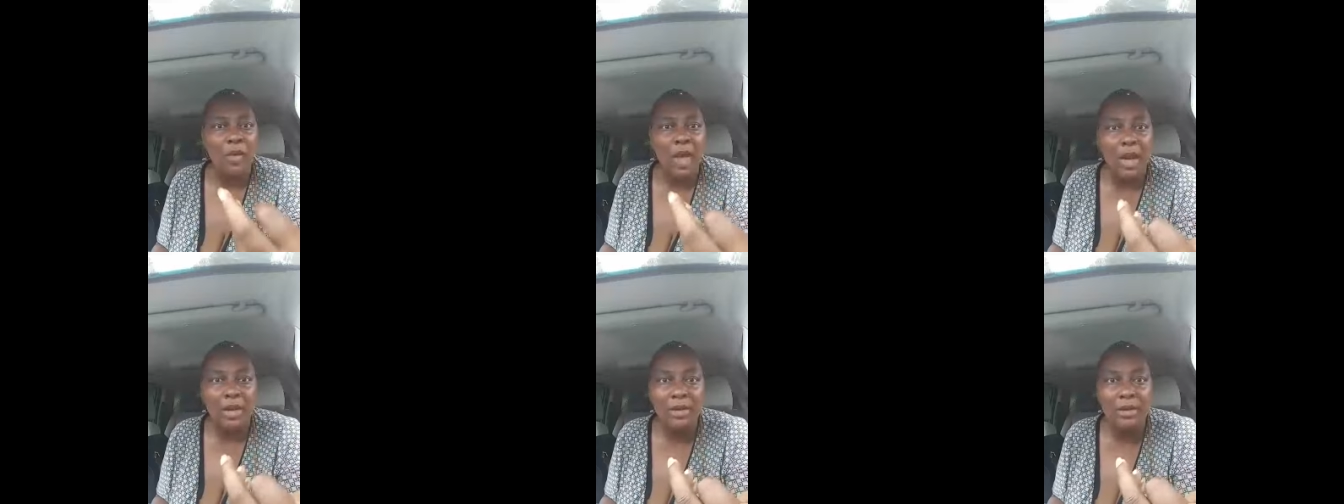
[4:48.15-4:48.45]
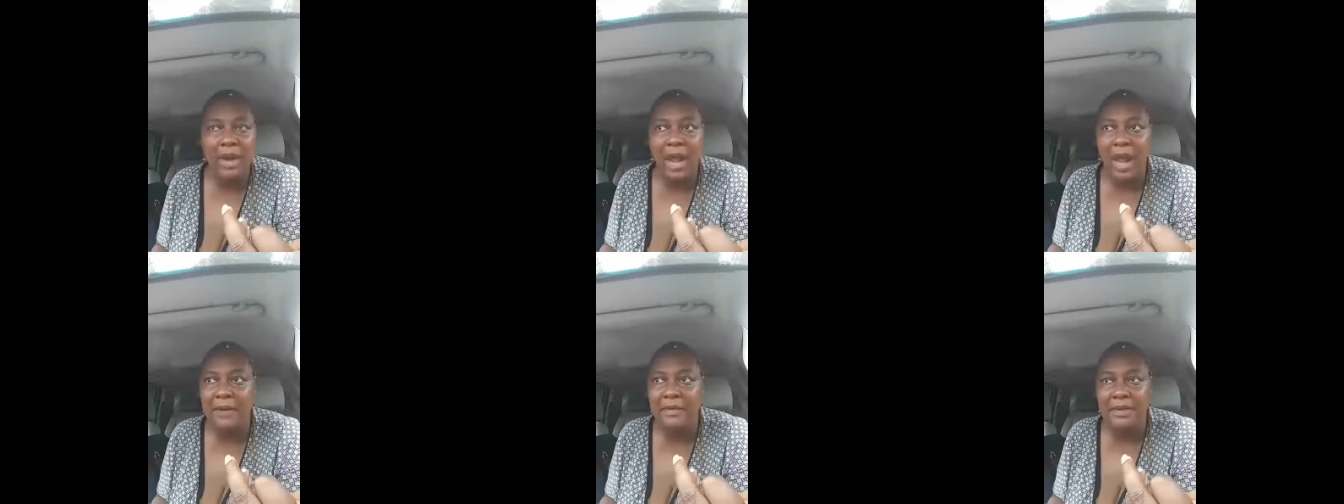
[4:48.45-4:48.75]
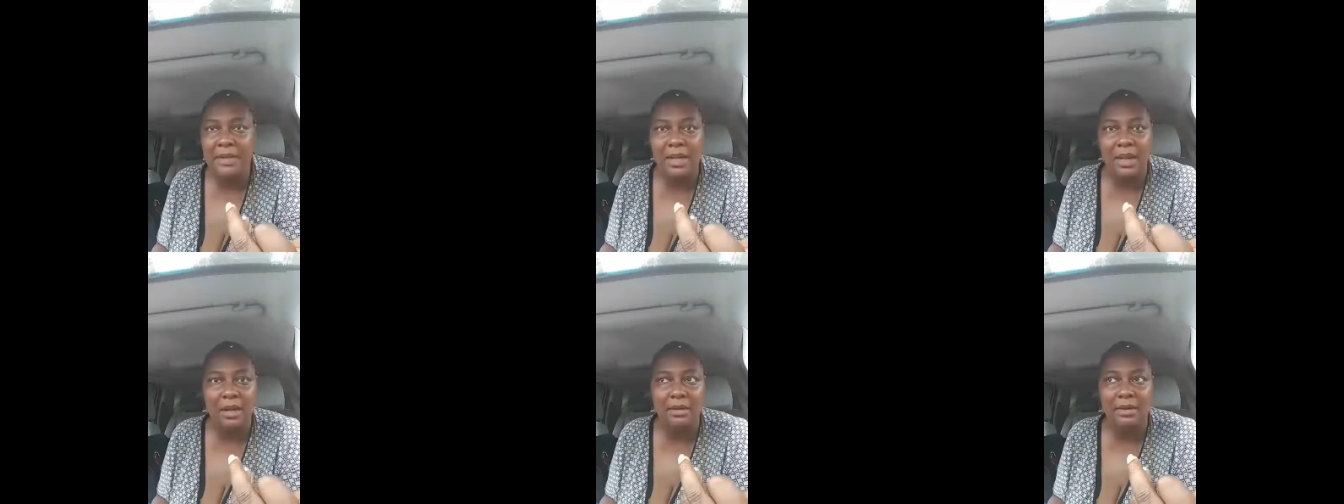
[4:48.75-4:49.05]
They do
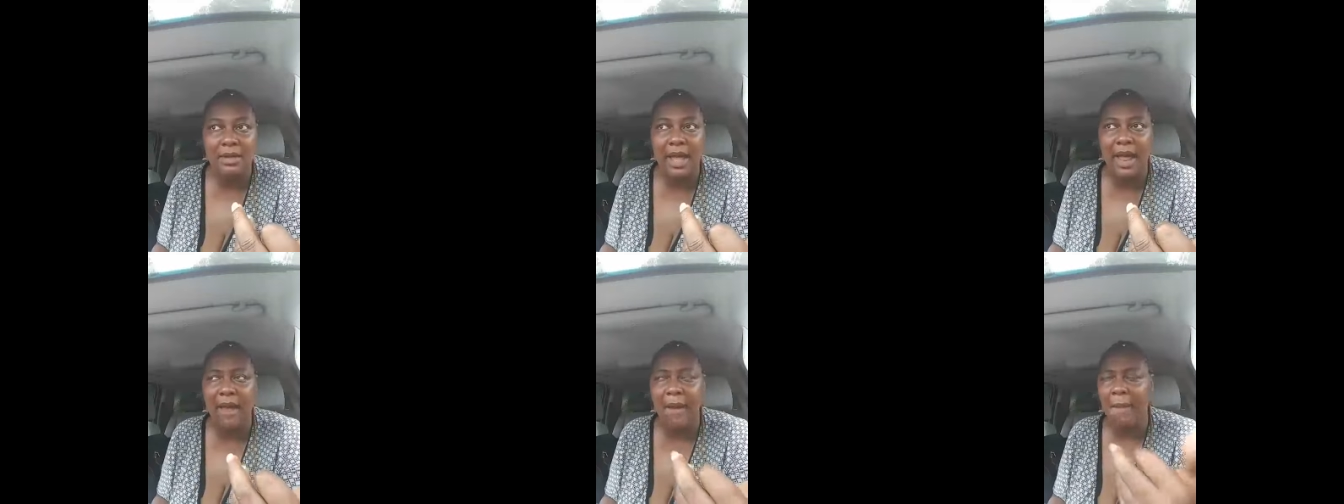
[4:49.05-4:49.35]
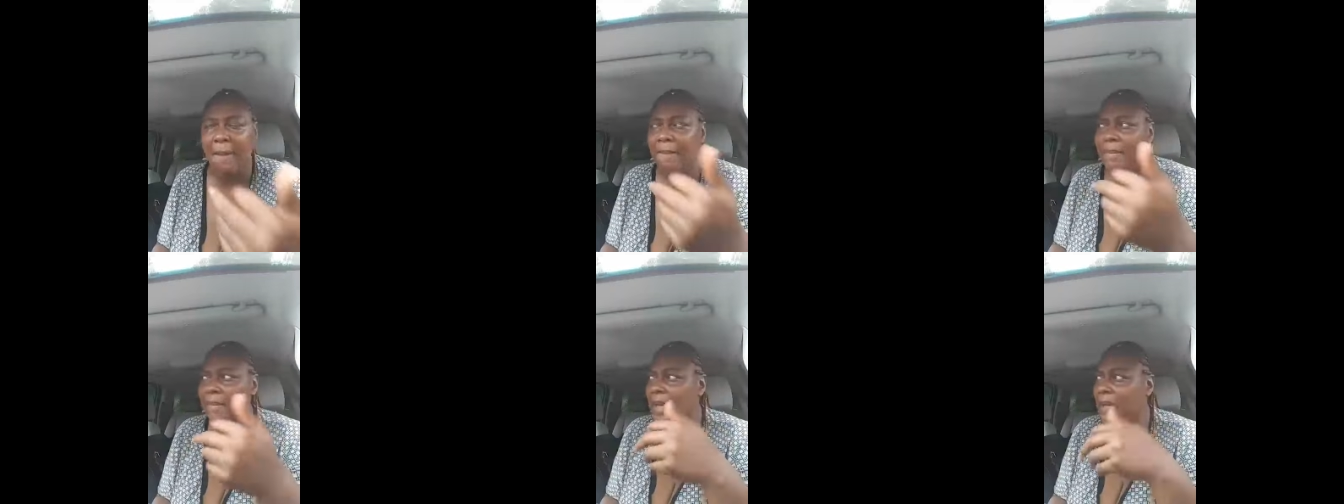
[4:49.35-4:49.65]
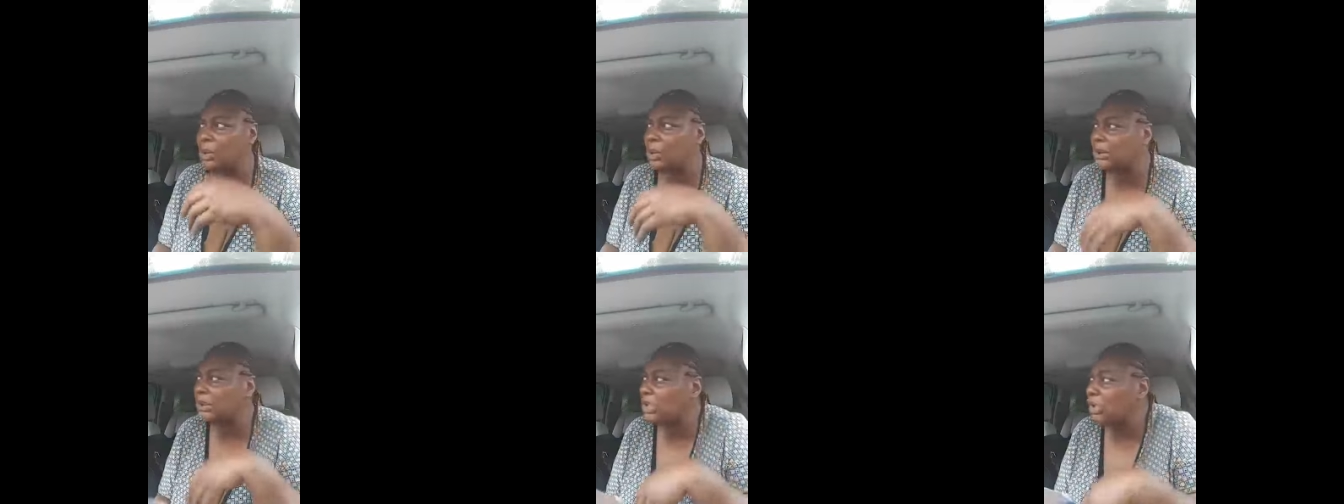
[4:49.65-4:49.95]
everything on live. I'm
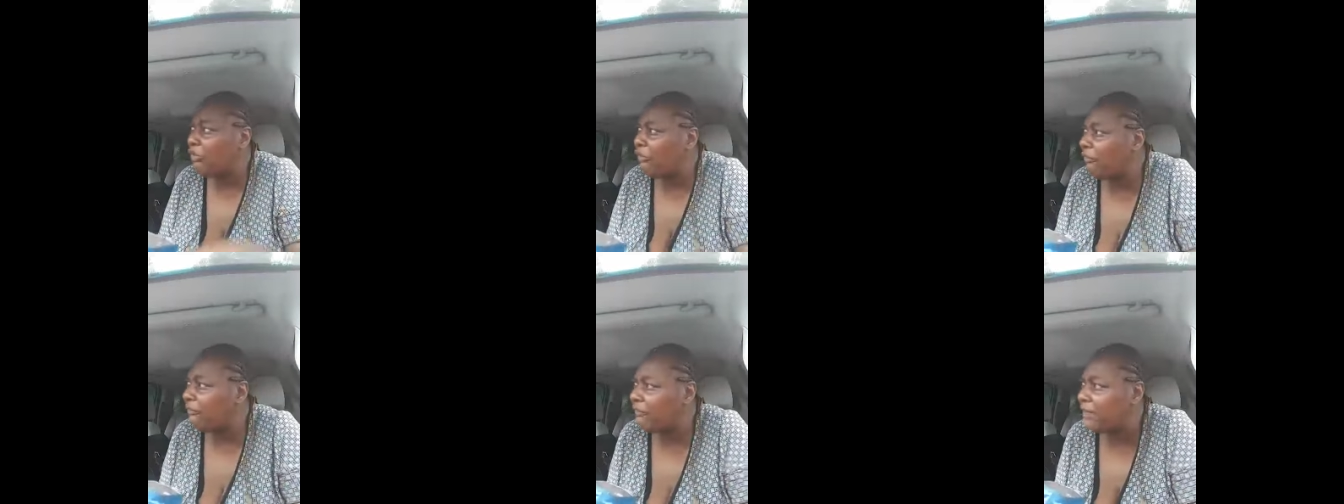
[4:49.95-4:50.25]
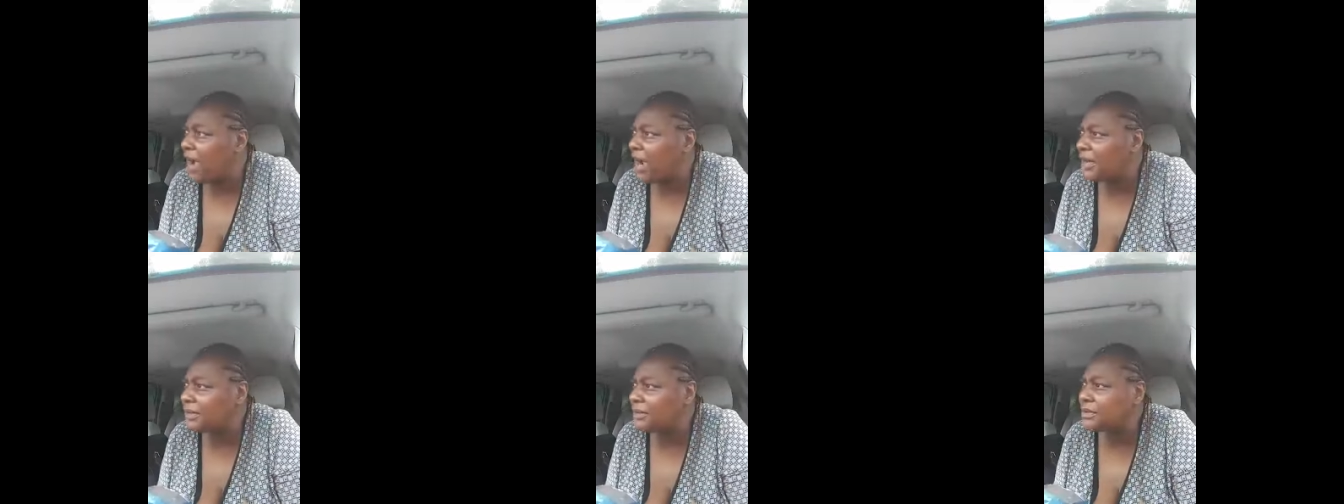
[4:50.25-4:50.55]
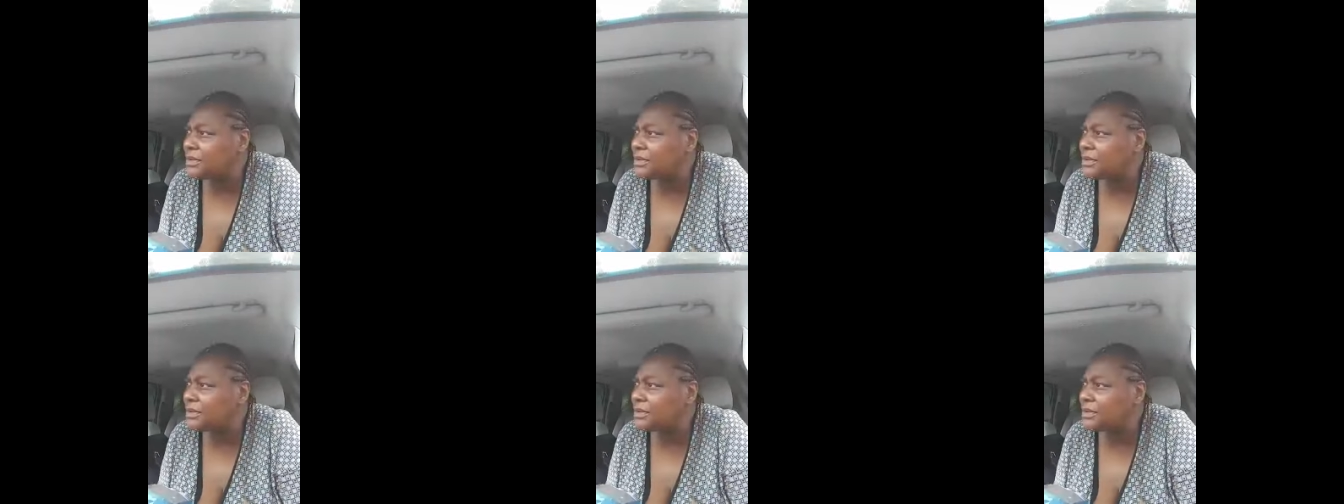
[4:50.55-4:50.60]
like, what the fuck?